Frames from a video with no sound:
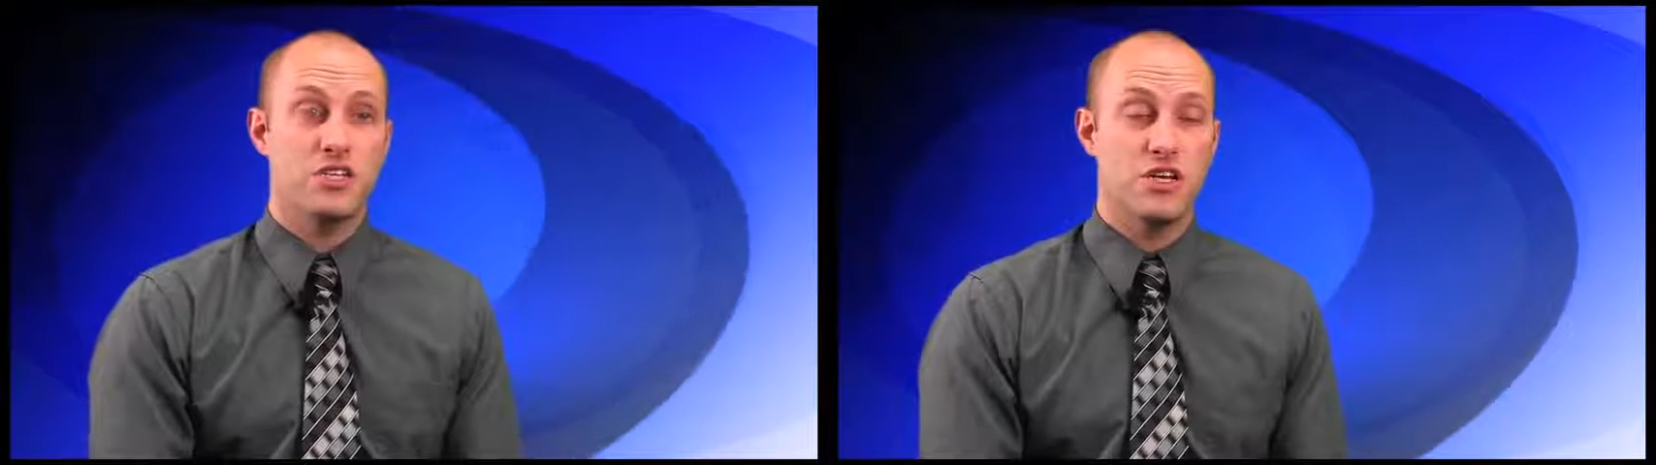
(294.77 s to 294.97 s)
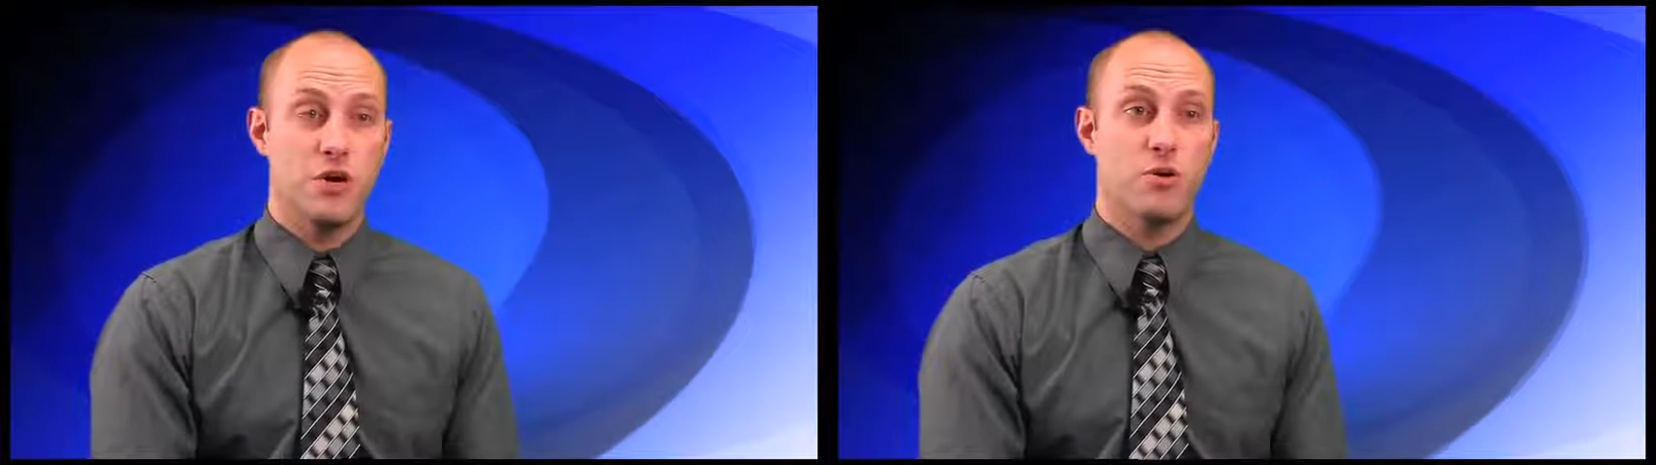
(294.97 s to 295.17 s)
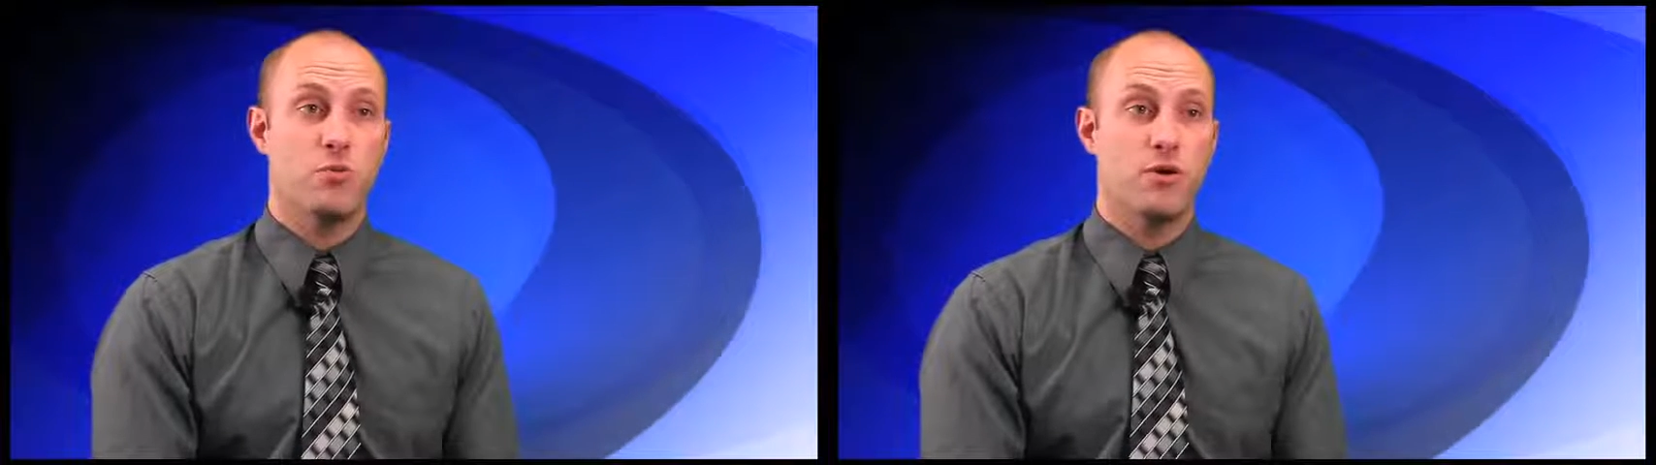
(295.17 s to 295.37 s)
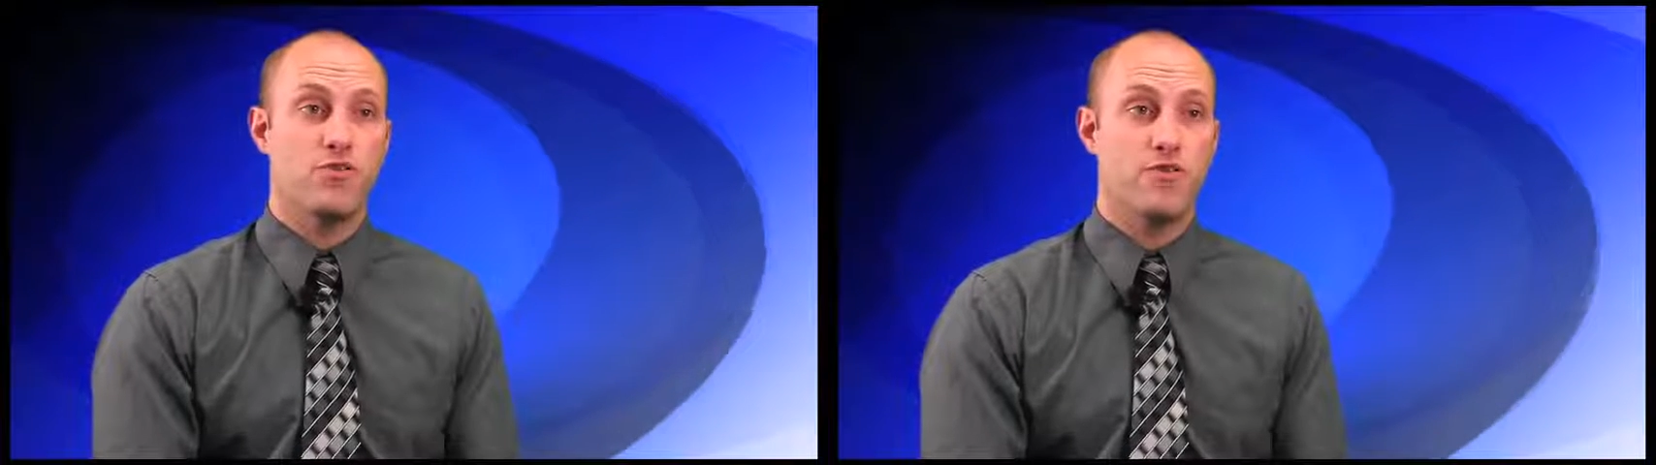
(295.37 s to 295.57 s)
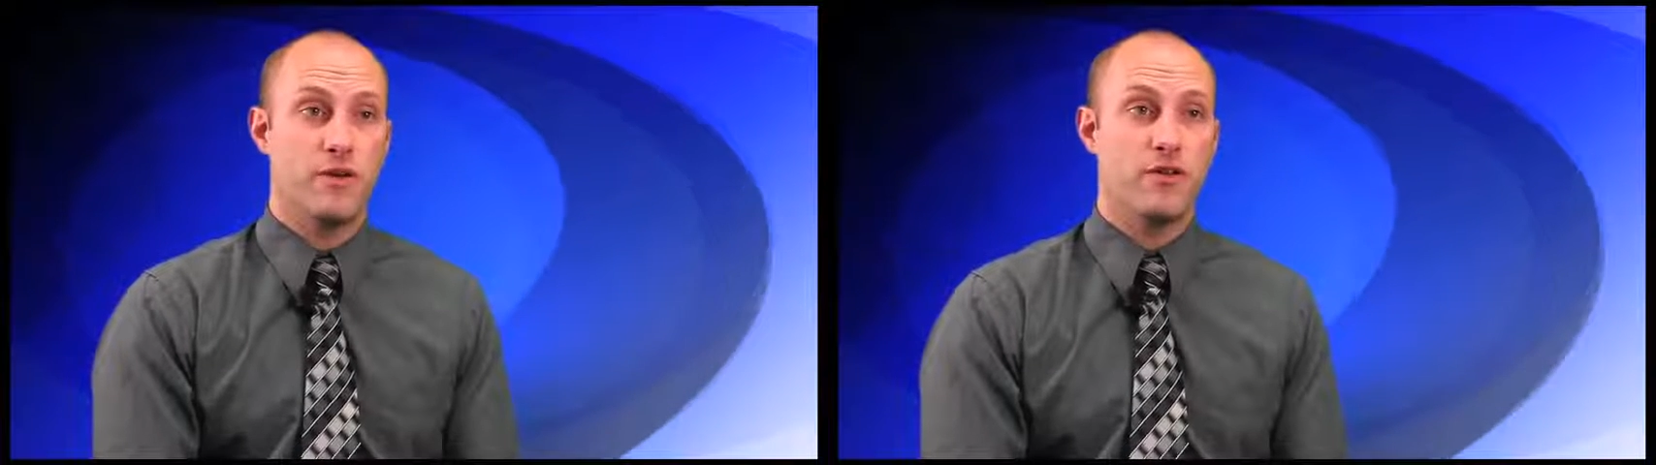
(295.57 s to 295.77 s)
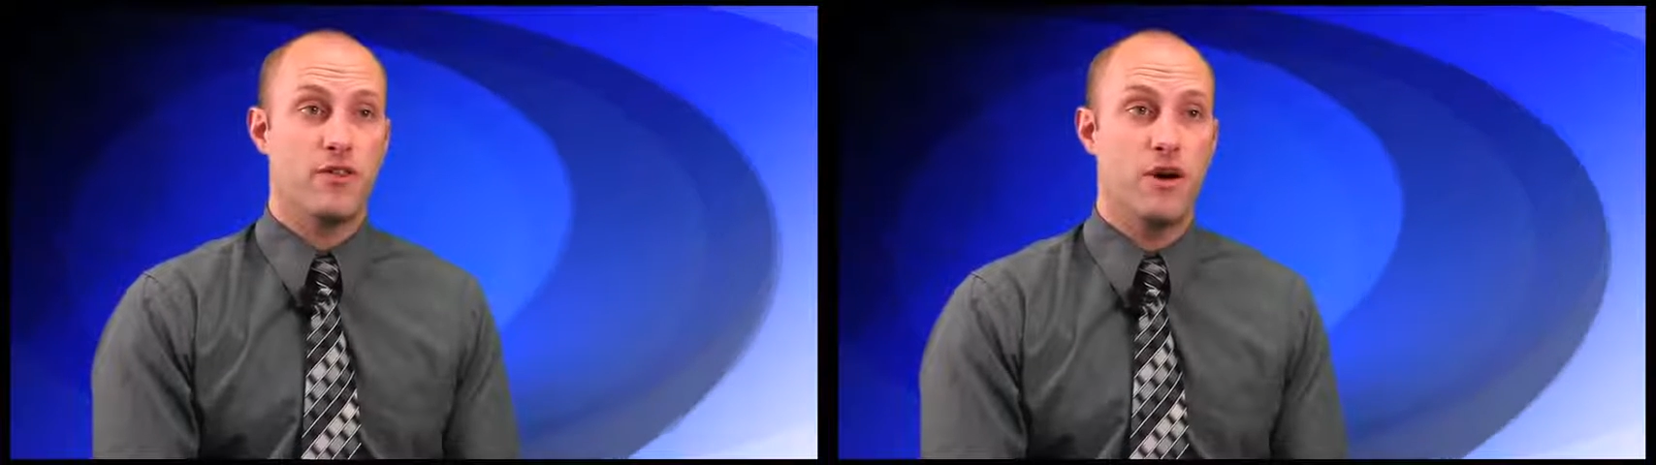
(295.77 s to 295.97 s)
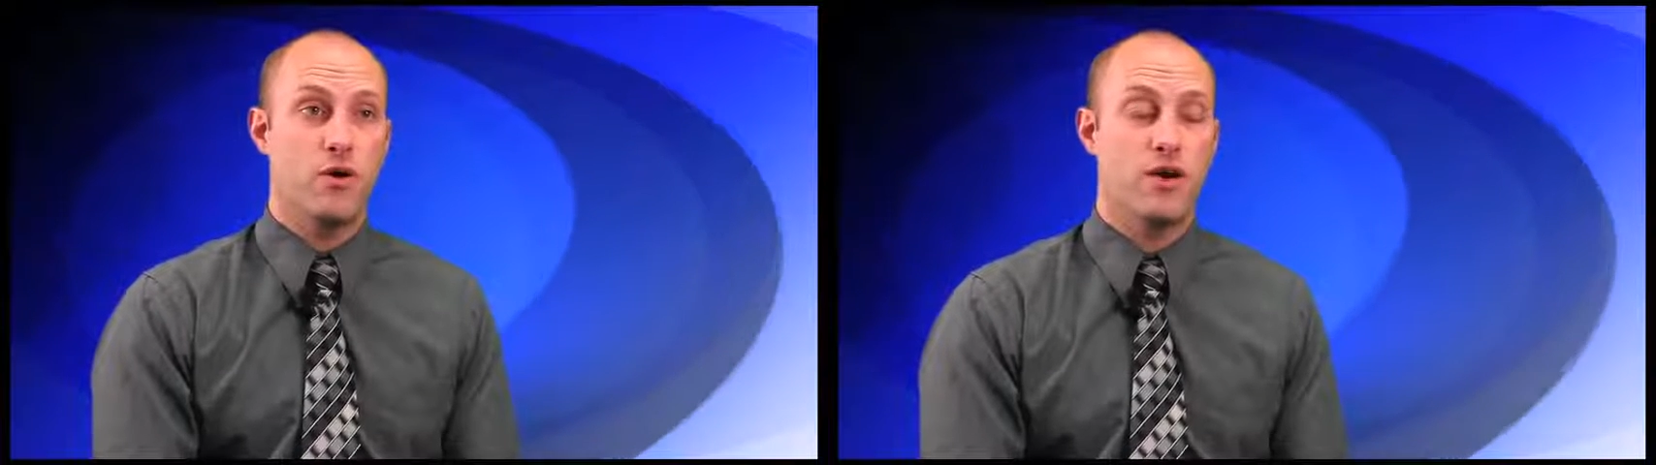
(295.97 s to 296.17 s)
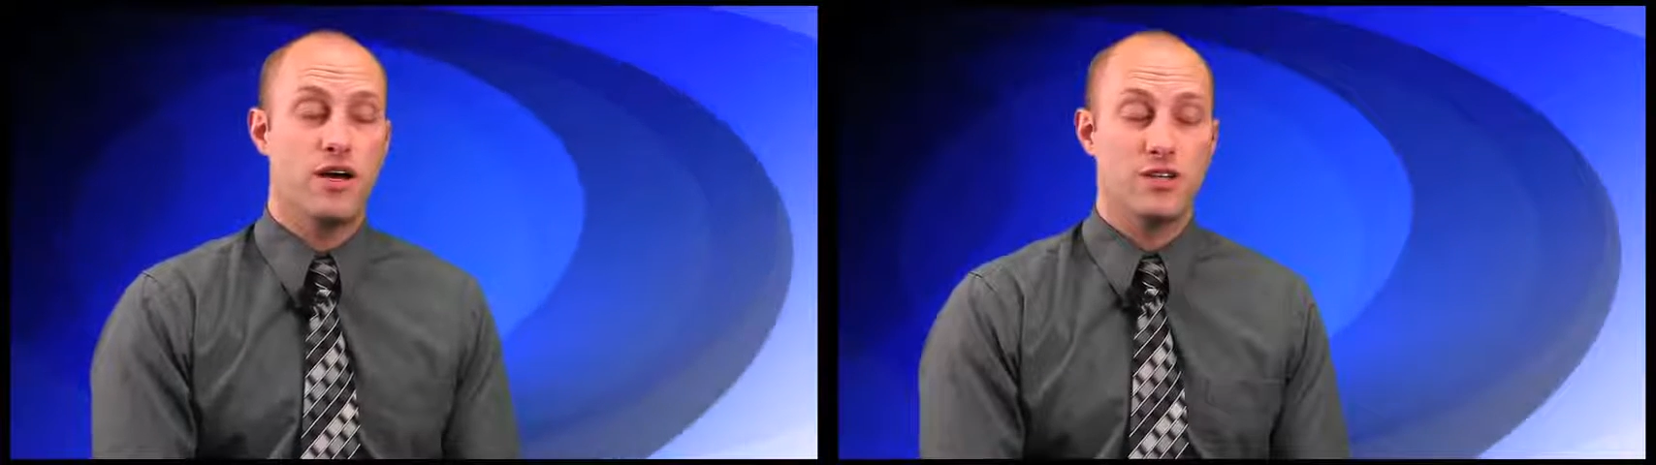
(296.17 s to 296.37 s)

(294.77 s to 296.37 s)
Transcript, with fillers: RTO were both very low,